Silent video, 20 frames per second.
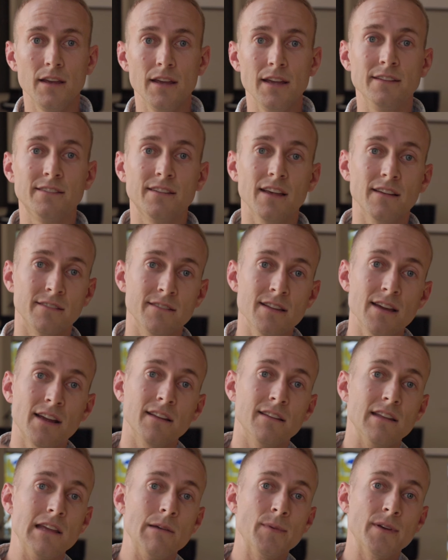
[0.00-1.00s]
He says,
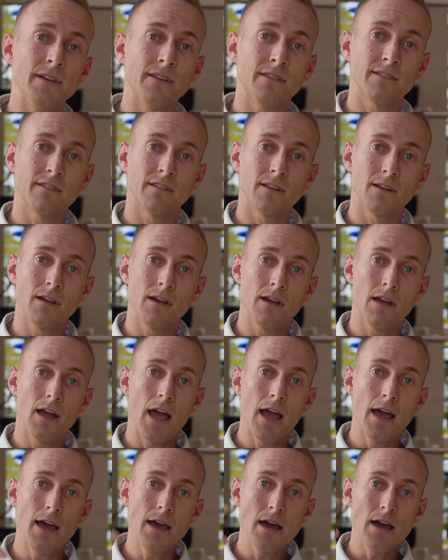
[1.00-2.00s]
Nicodemus,
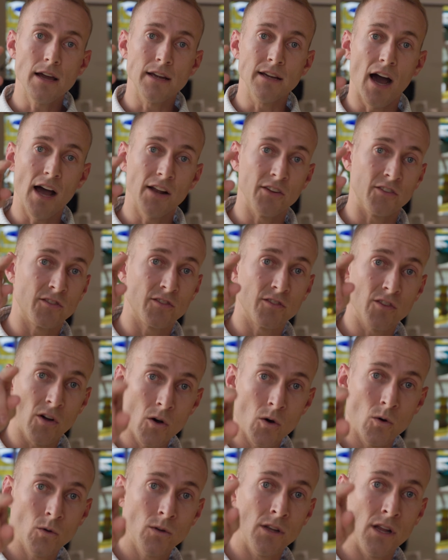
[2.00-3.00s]
God
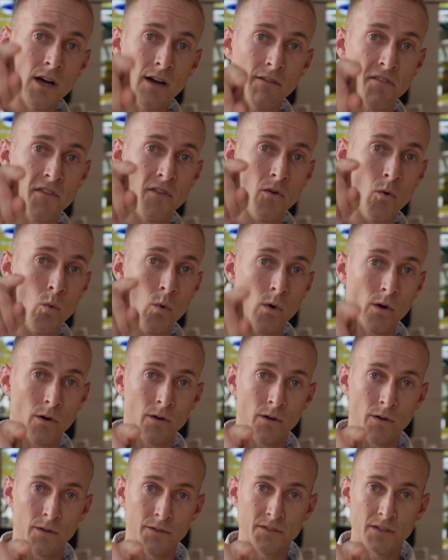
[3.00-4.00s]
so loved the
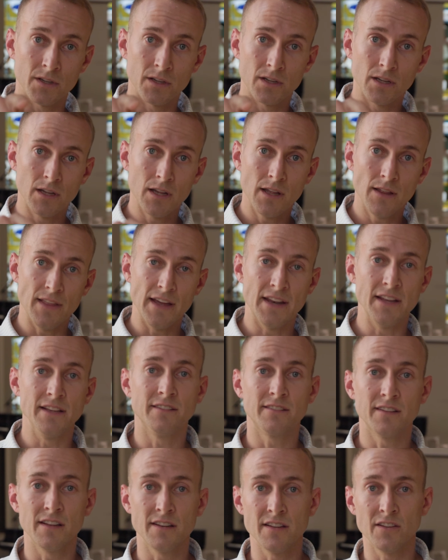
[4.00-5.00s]
world that he
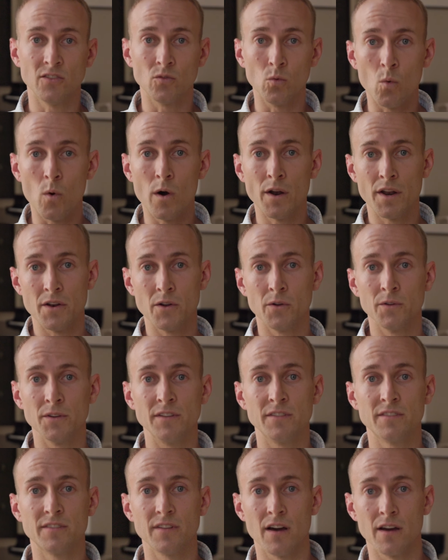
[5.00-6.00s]
sent his one and only
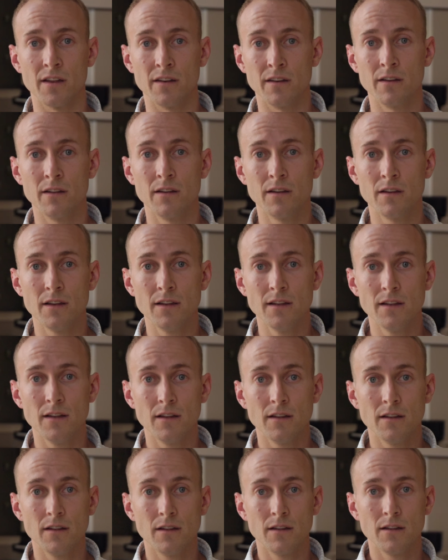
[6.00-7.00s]
son
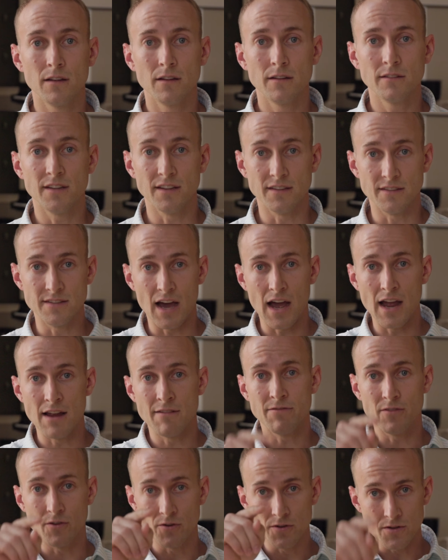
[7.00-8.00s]
to die
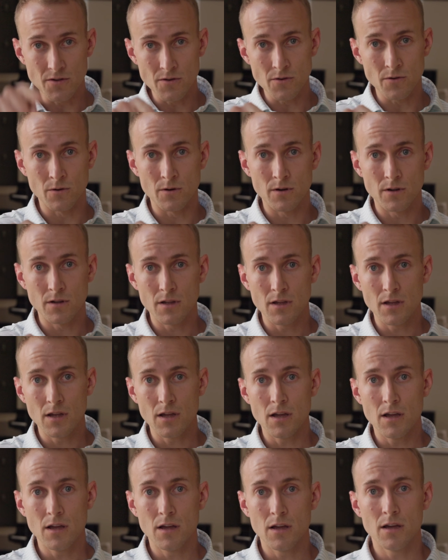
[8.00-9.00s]
for you.
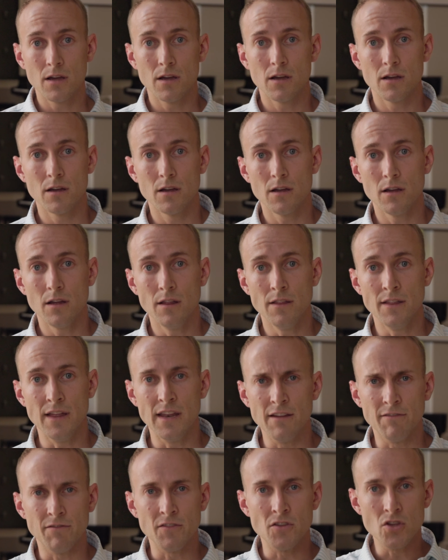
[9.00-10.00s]
That
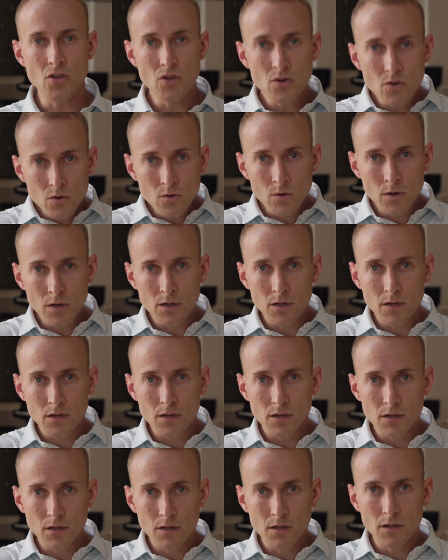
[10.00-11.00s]
if you,
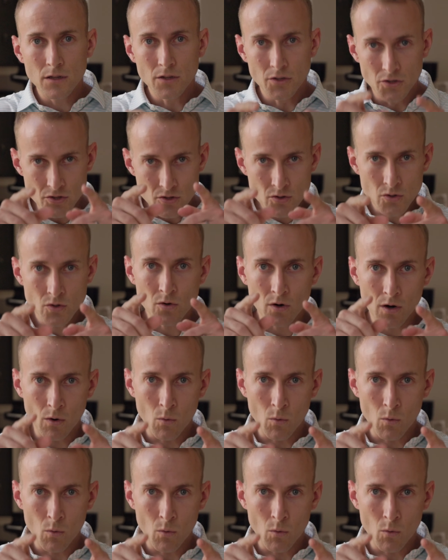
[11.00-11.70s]
you who